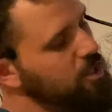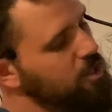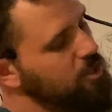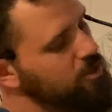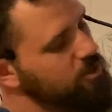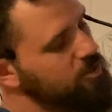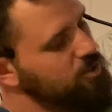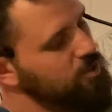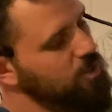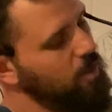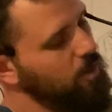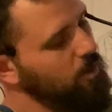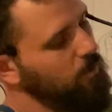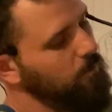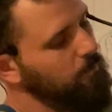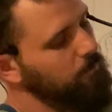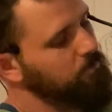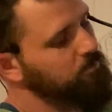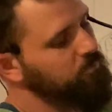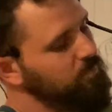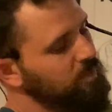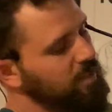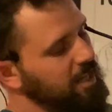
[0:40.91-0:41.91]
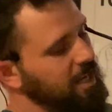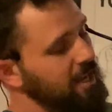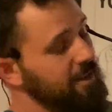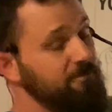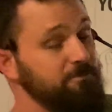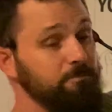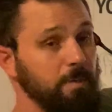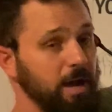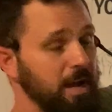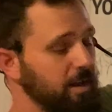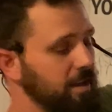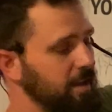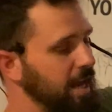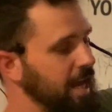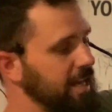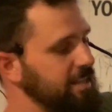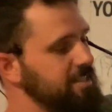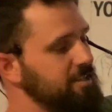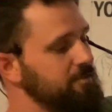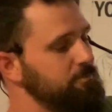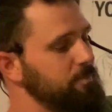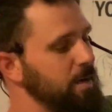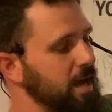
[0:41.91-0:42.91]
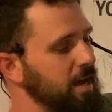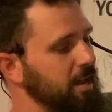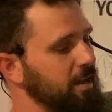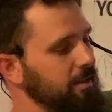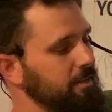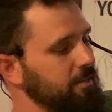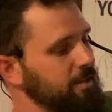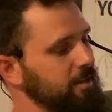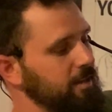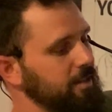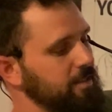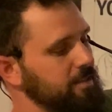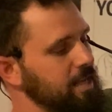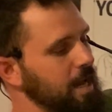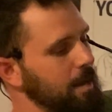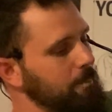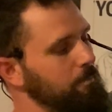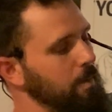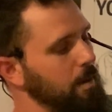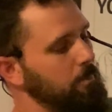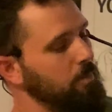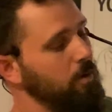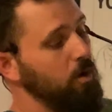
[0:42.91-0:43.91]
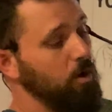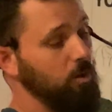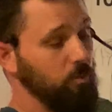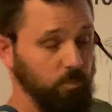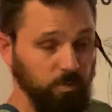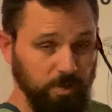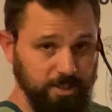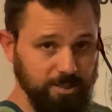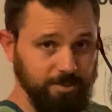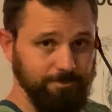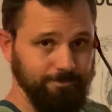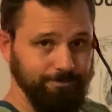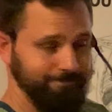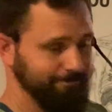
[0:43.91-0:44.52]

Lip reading: So if the top of my palm was